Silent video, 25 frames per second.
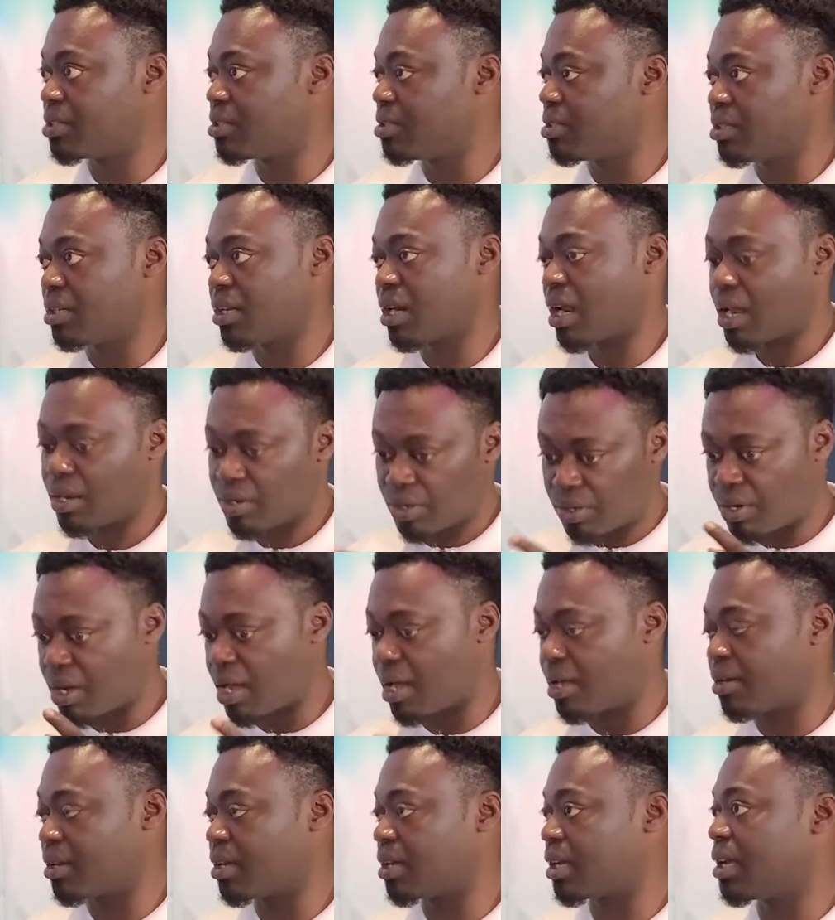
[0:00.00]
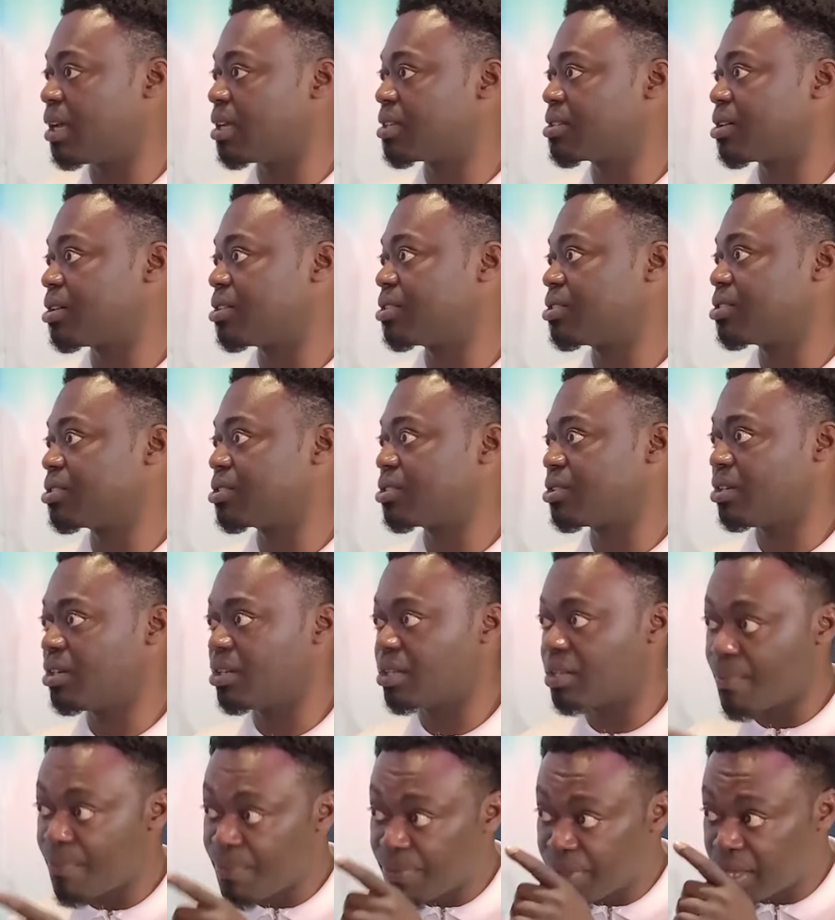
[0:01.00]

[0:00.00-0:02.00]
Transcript: You didn't. I go and get something to eat.